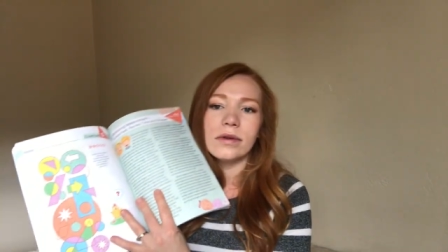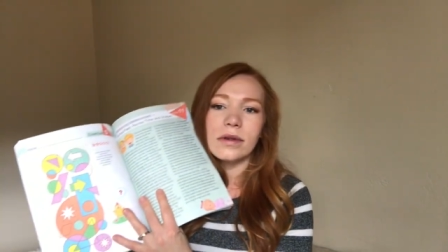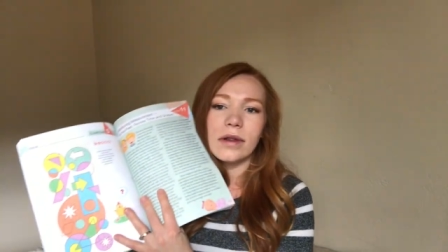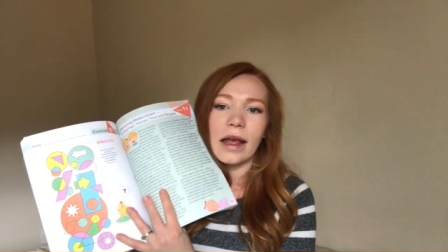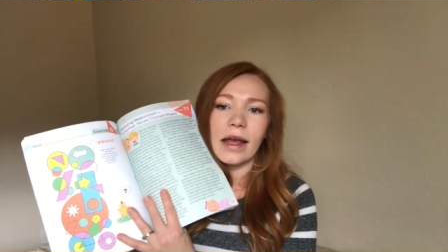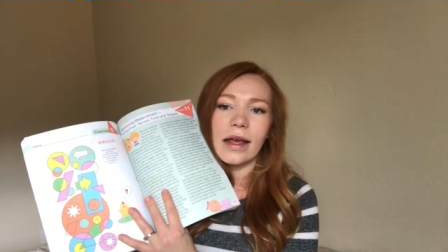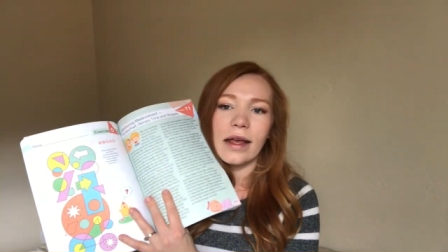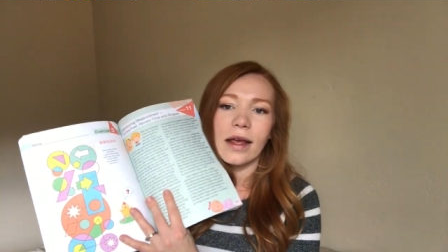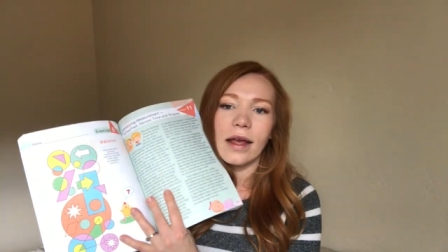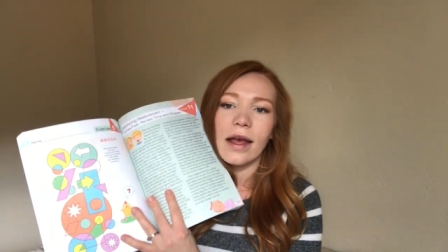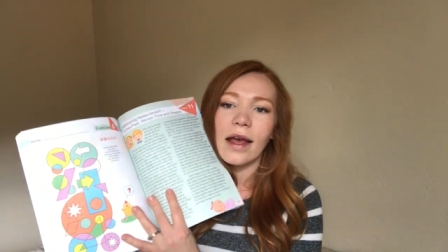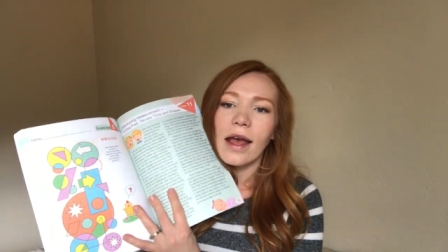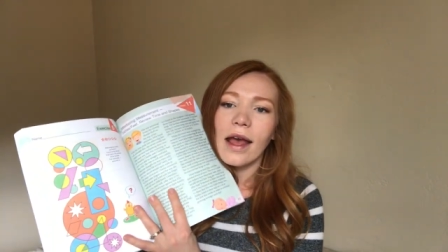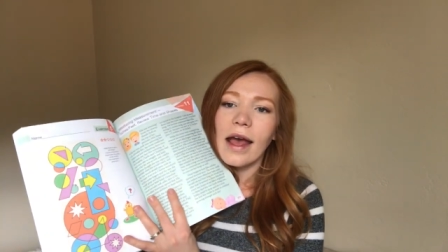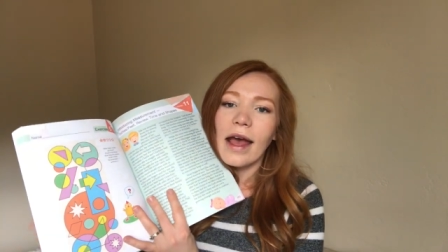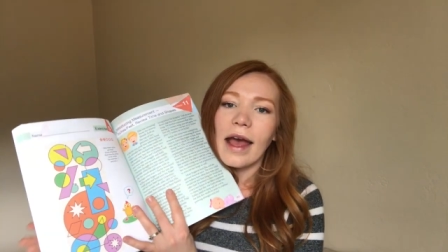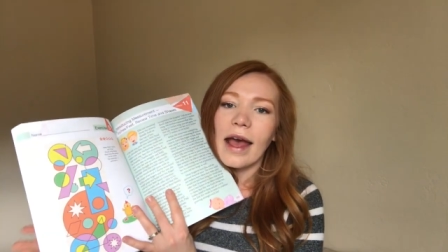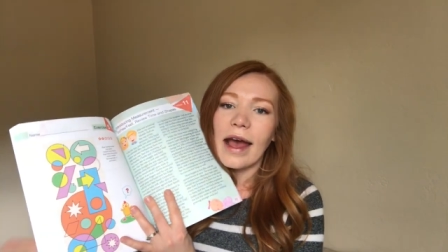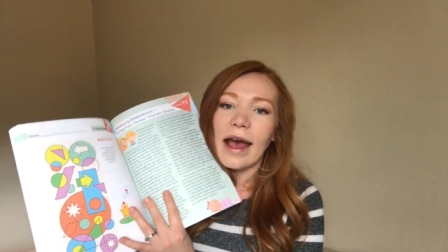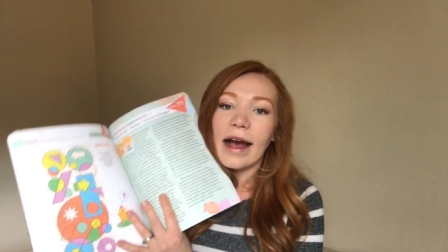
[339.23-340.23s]
Like,
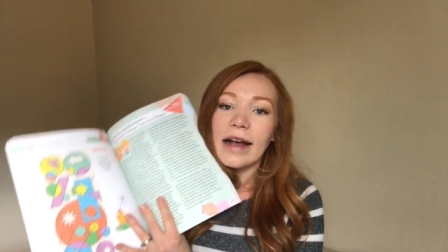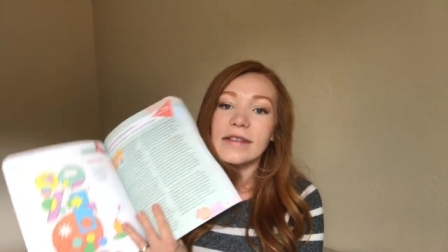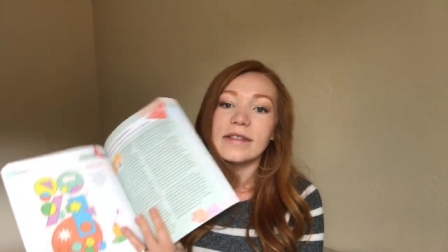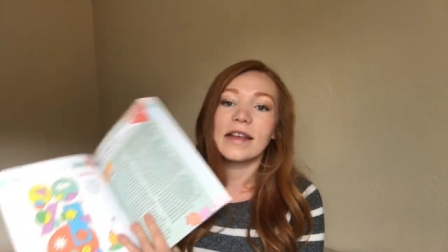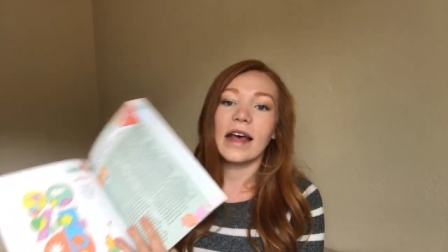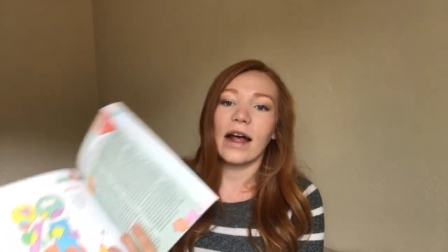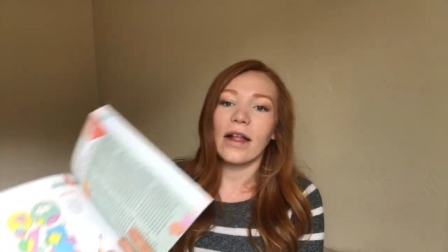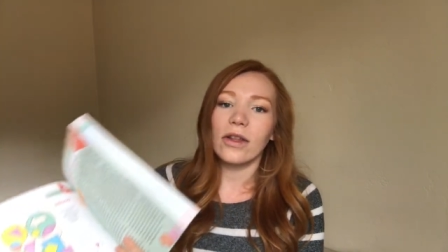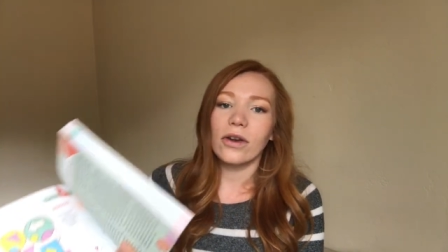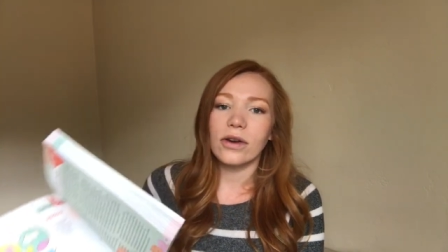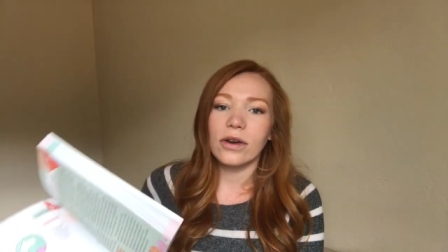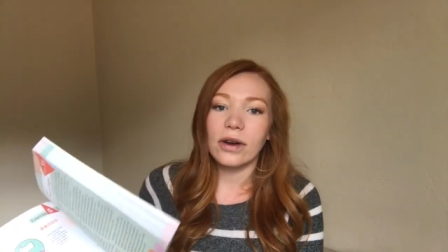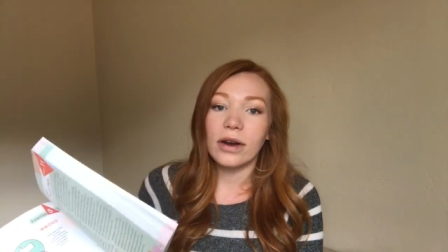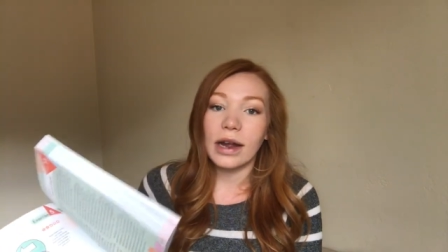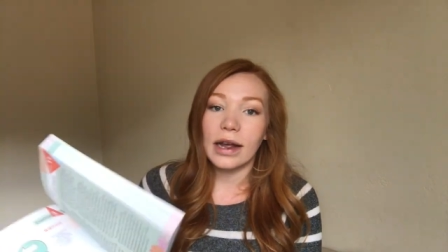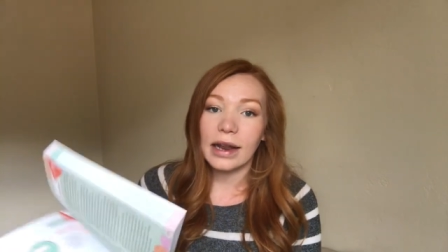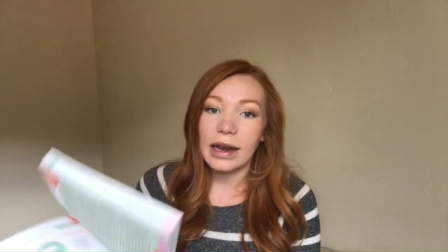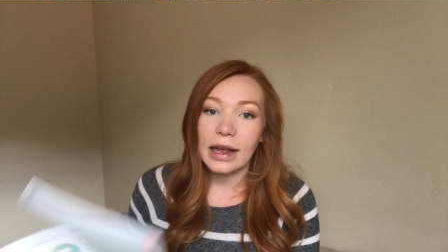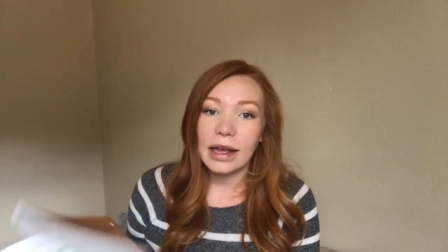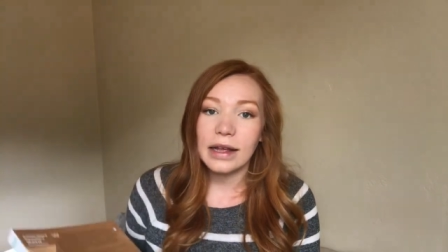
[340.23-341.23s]
it has color
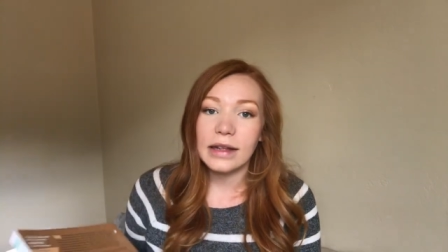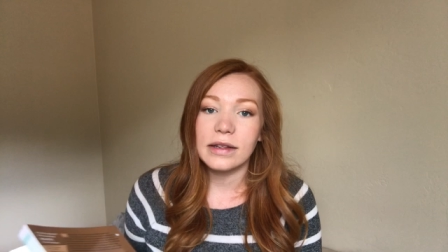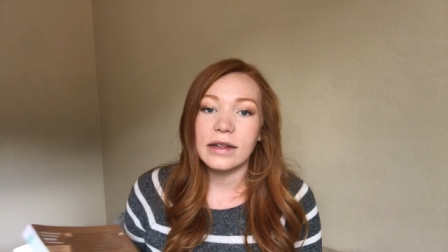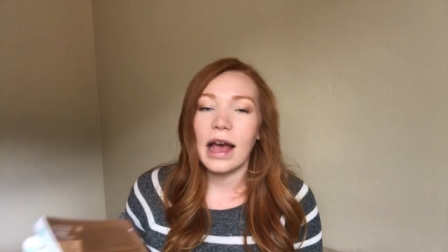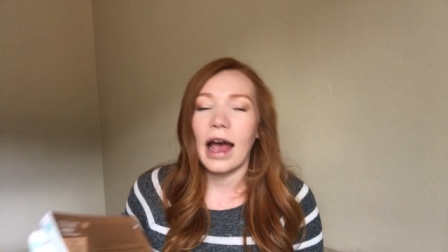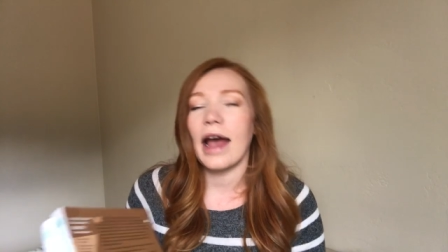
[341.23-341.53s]
in it.